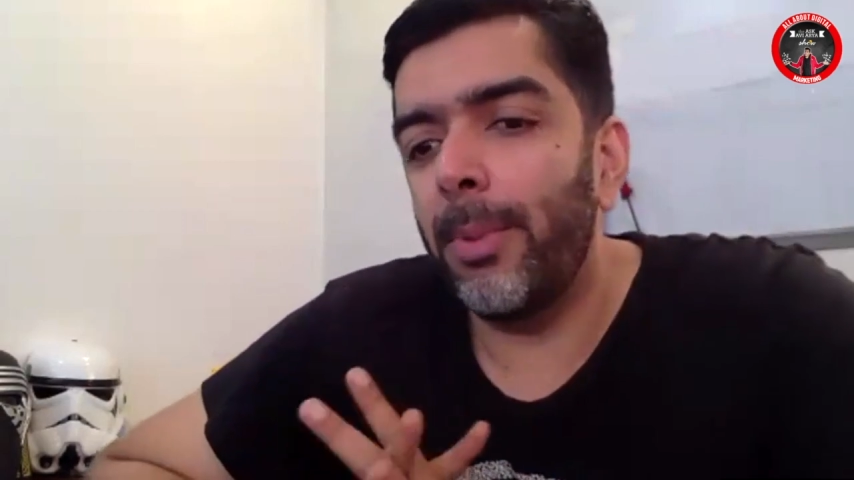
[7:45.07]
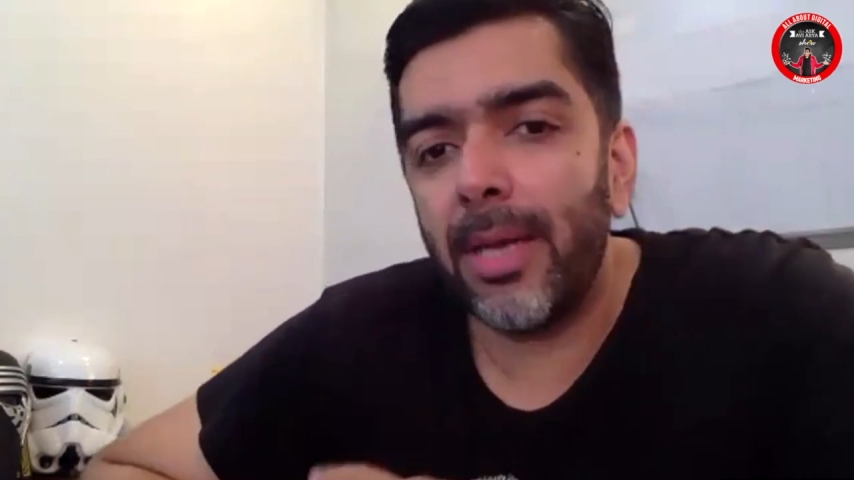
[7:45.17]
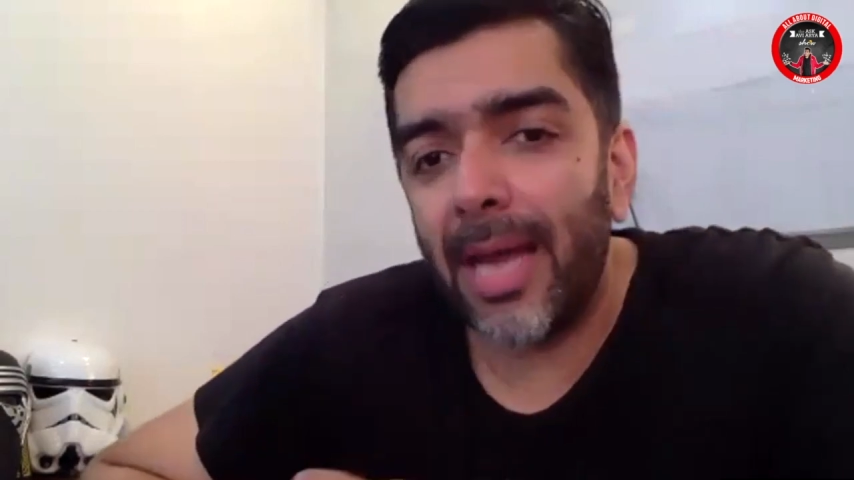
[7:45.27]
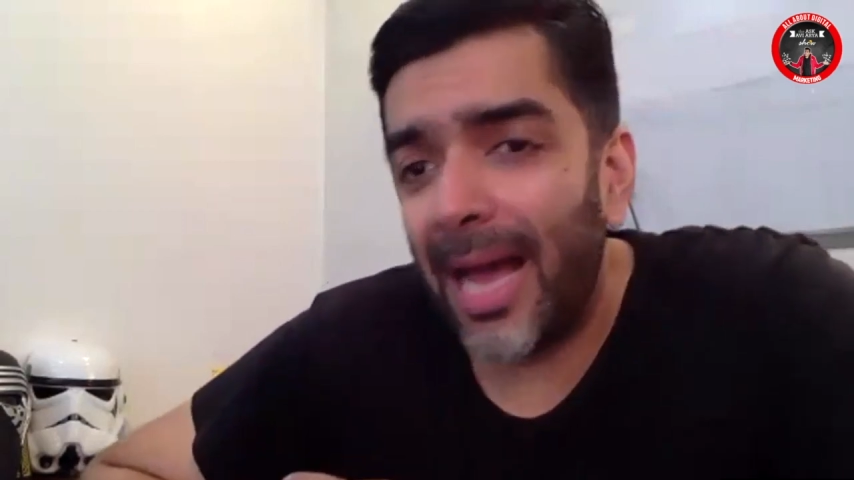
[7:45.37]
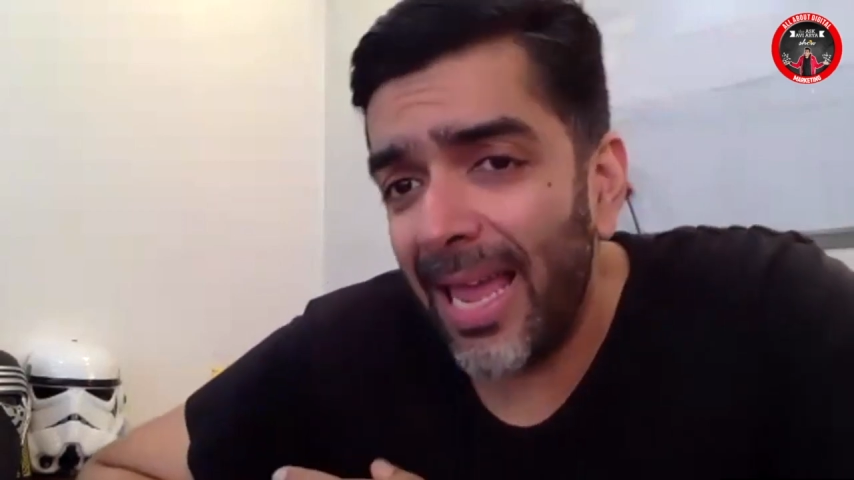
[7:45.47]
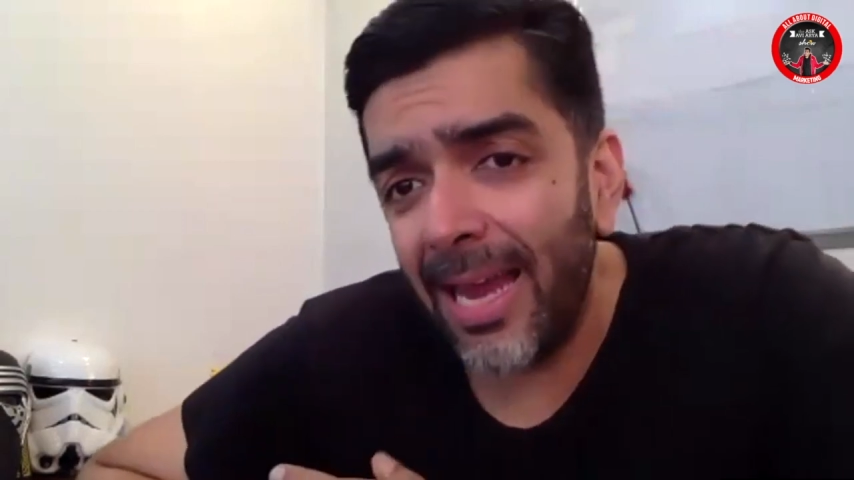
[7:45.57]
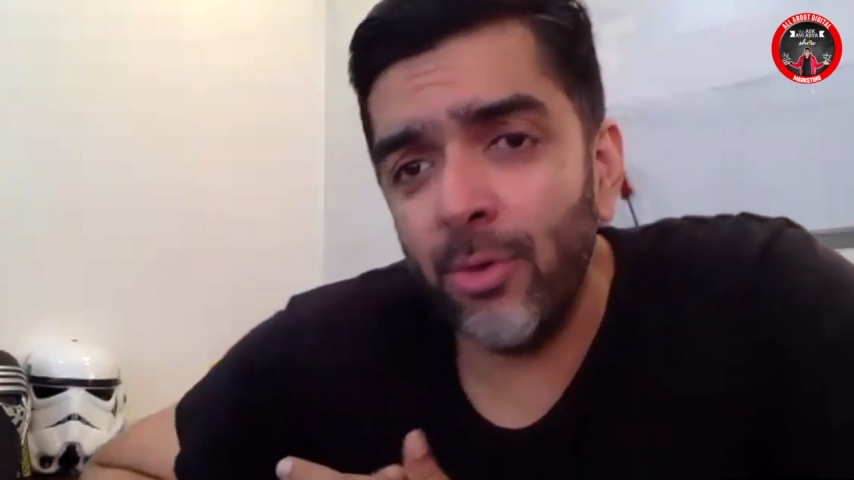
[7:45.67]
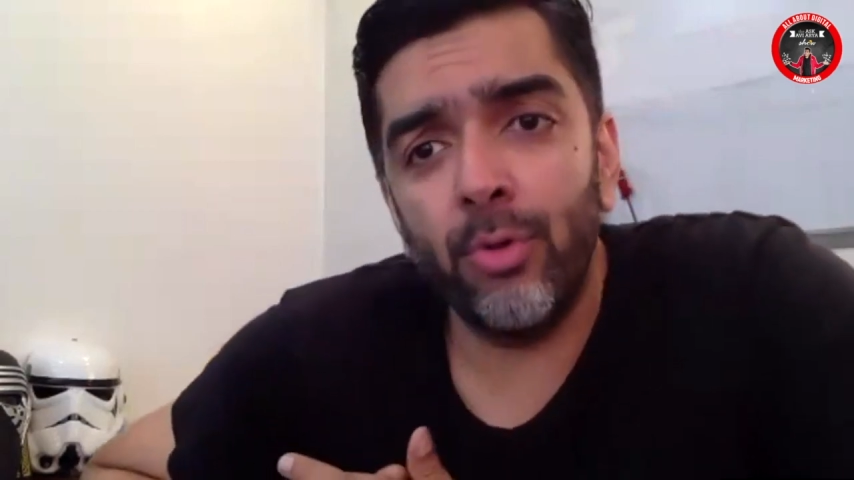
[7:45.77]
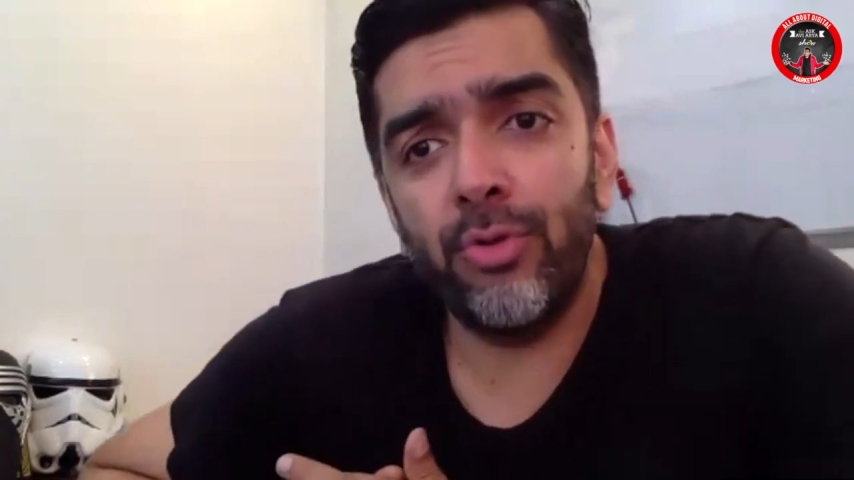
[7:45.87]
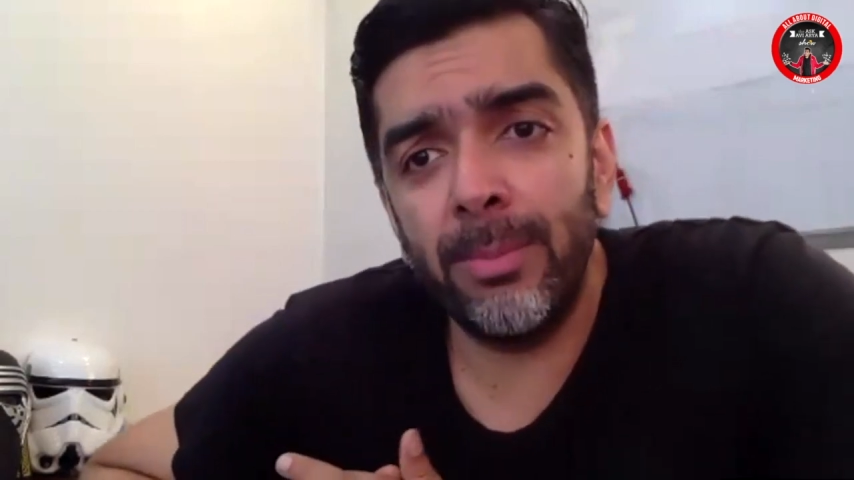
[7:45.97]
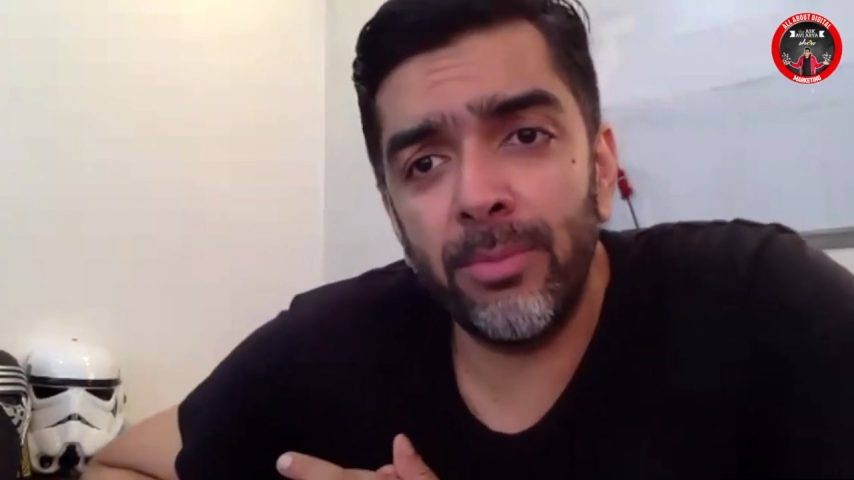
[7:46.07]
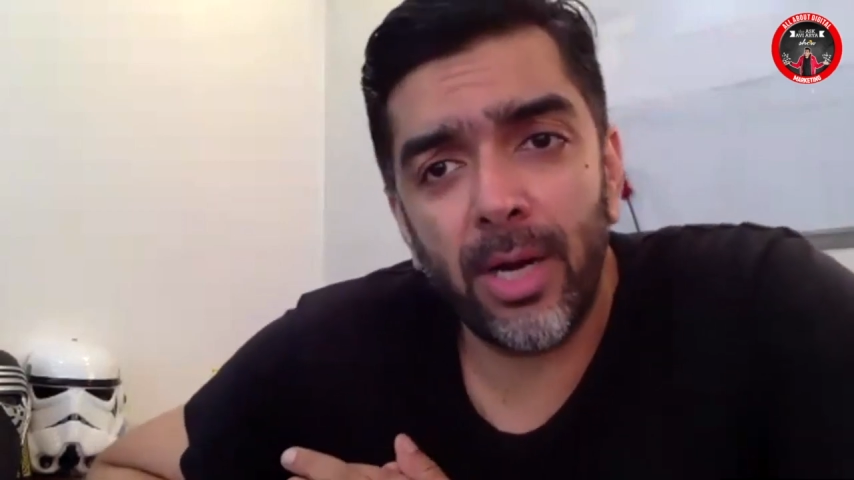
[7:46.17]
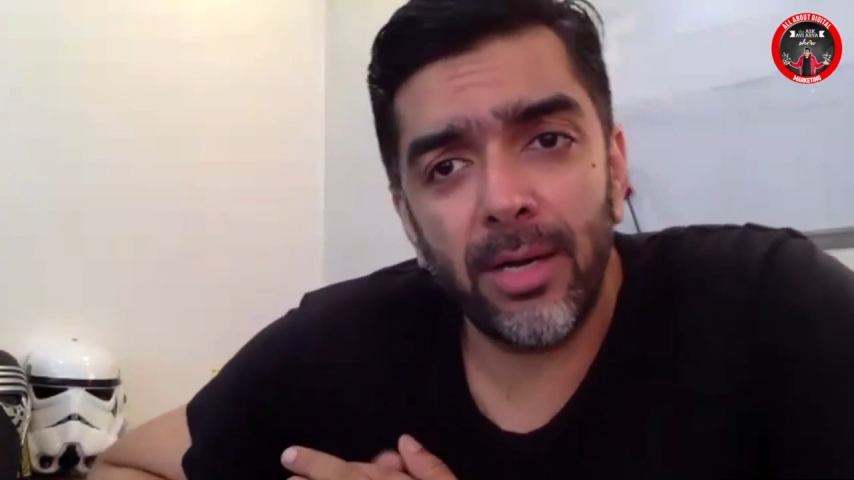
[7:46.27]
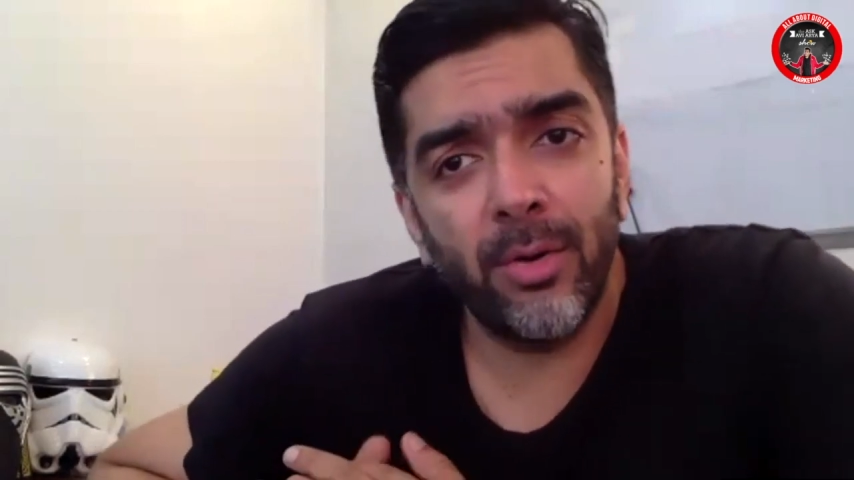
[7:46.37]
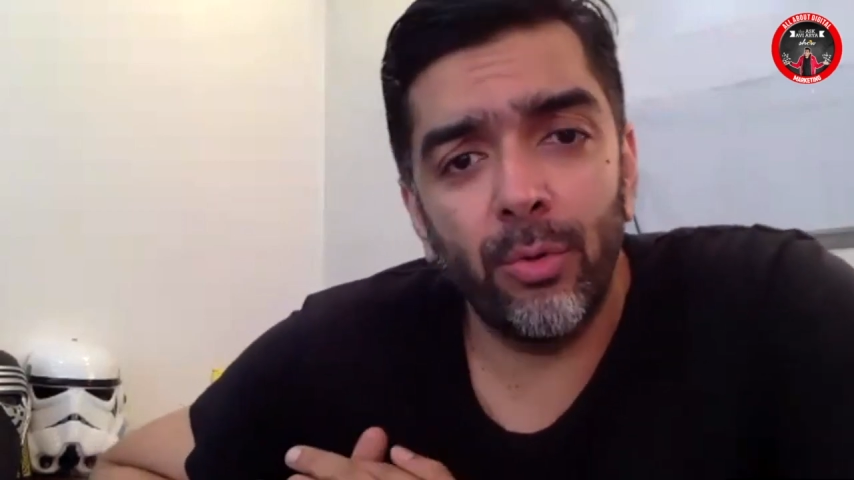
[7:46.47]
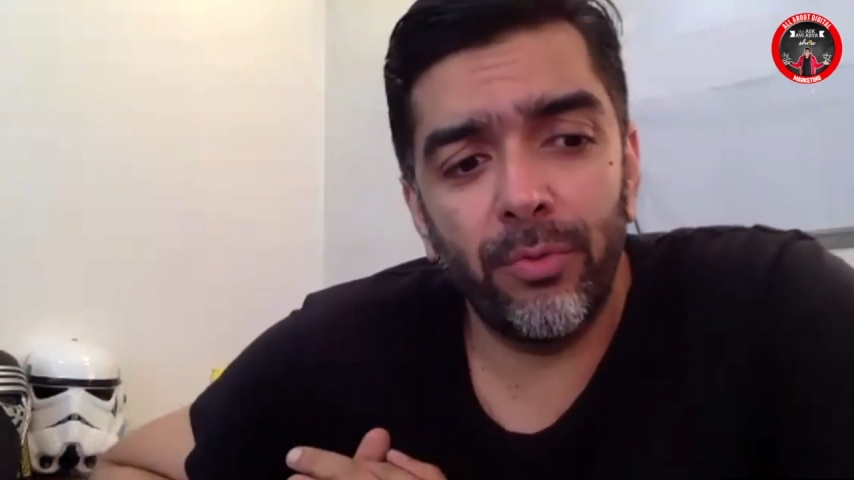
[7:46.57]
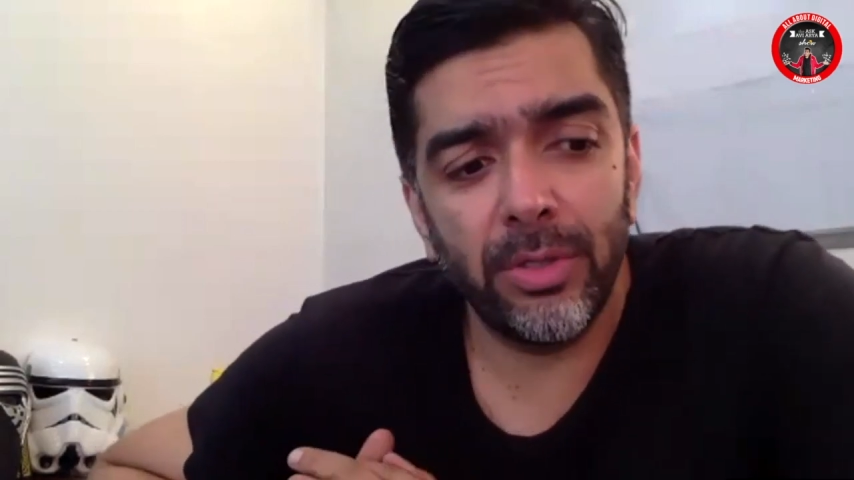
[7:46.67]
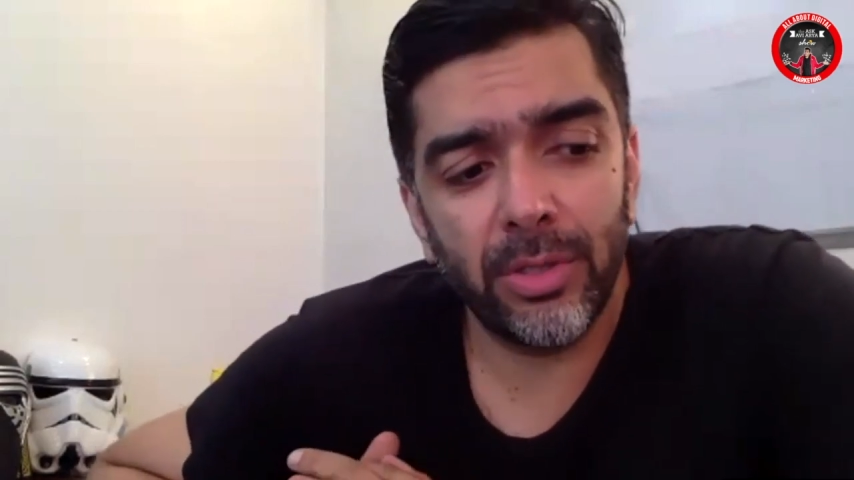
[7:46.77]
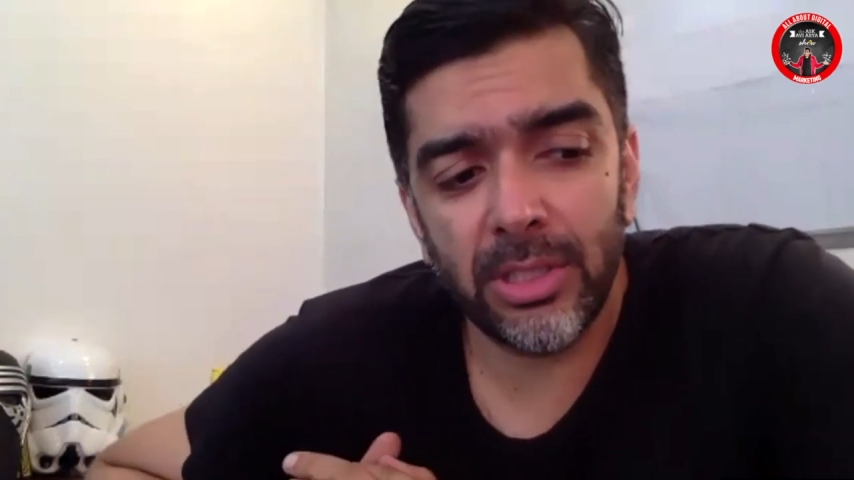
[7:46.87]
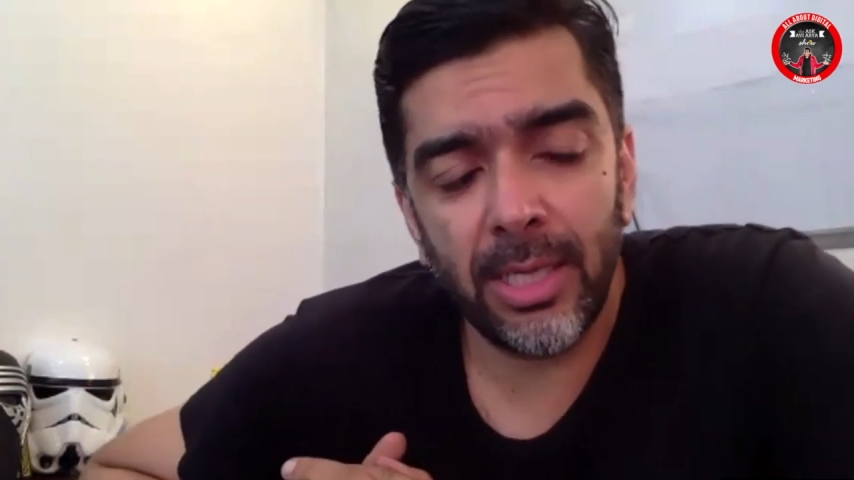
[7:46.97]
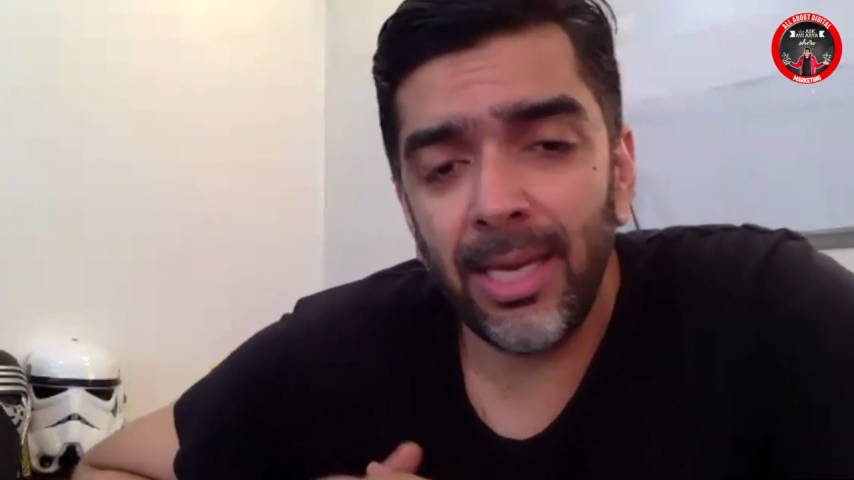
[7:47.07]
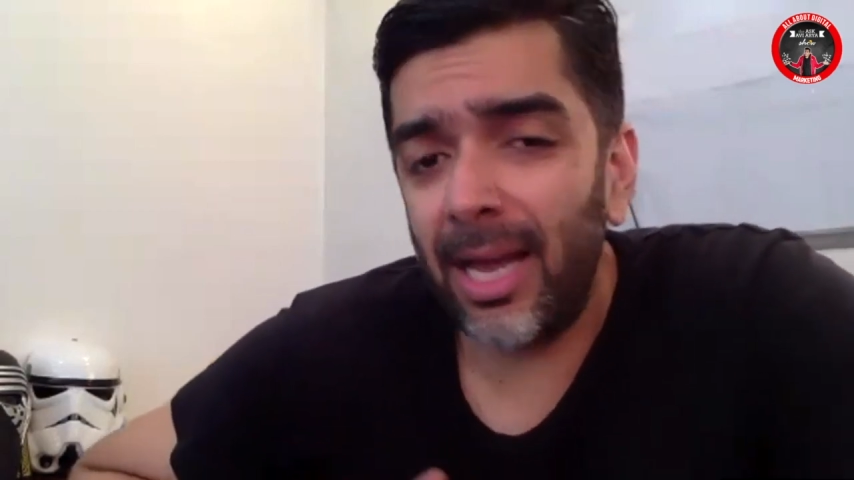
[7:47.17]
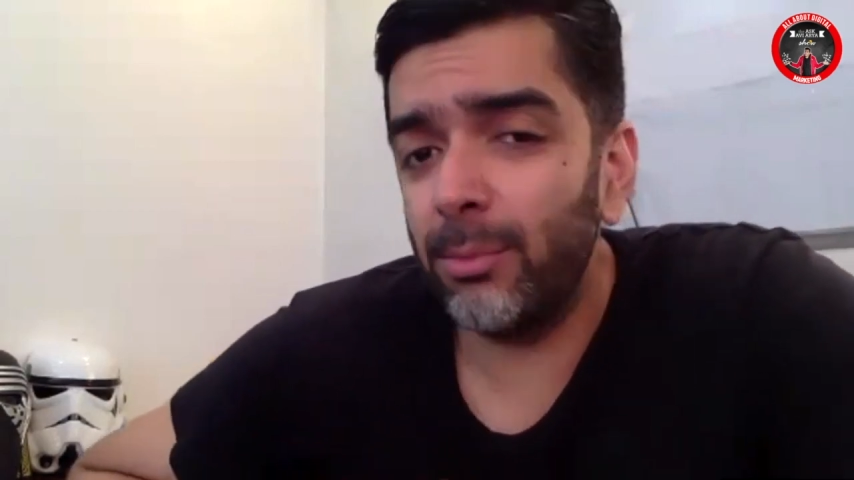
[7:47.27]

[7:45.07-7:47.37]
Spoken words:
But I had no dream chart, no vision thing.